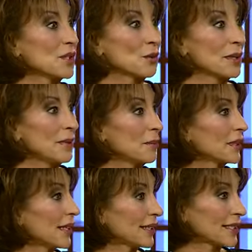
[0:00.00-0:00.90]
So many people
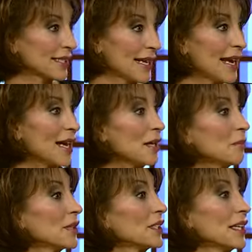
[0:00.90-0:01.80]
can't snap,
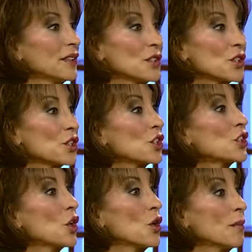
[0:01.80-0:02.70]
and there's
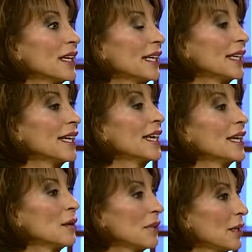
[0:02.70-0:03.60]
just so many
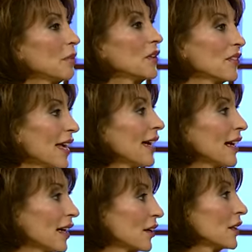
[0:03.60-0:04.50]
people
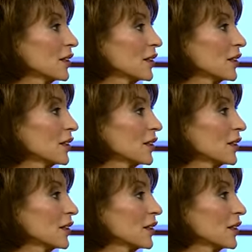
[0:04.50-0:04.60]
that are